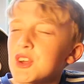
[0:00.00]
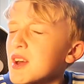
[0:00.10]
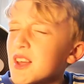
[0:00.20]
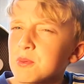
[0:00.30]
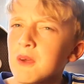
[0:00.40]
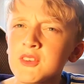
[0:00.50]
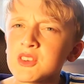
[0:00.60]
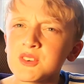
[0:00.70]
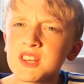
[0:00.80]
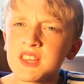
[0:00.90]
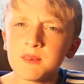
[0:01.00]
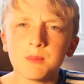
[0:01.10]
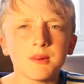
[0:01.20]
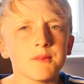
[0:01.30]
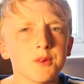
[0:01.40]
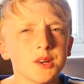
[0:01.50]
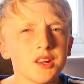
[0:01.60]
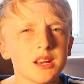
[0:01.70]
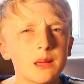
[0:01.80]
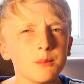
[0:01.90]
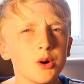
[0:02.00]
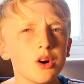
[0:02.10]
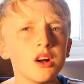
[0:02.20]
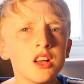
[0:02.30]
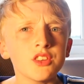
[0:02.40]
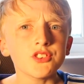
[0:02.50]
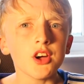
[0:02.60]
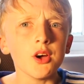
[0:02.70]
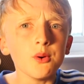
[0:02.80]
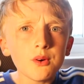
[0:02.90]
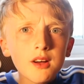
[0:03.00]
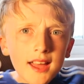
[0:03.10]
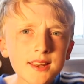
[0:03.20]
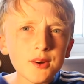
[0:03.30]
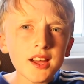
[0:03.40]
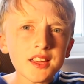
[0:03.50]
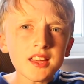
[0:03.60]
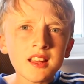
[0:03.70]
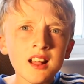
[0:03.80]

you guys probably don't want to hear me blabbering on anymore. So anyway,